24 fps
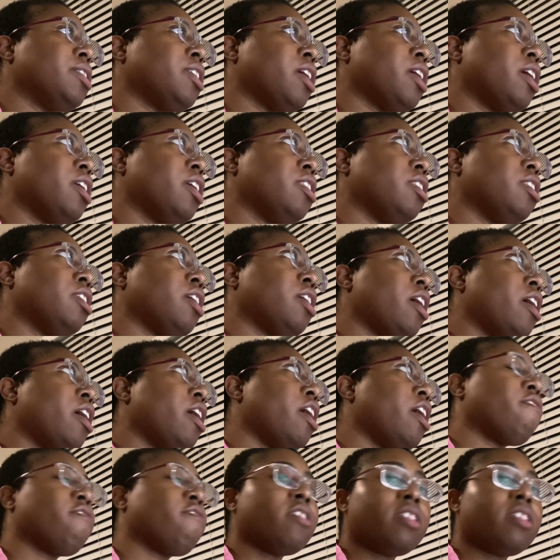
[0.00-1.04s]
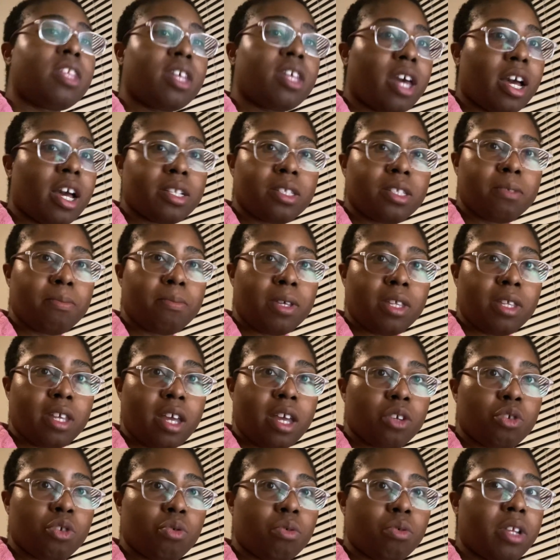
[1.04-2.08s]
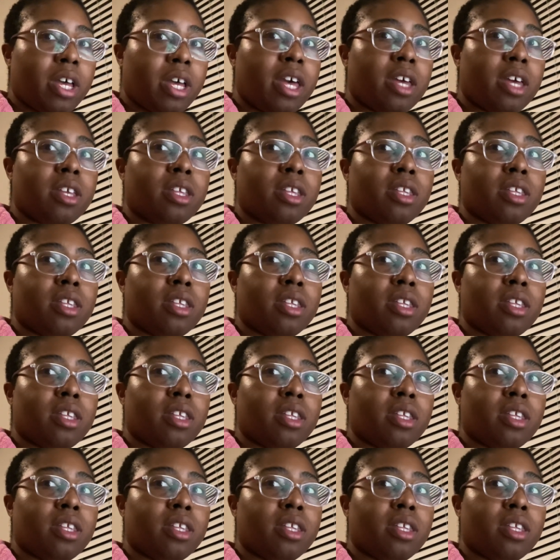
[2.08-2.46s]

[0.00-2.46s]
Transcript: that not everything has to be natural. Like,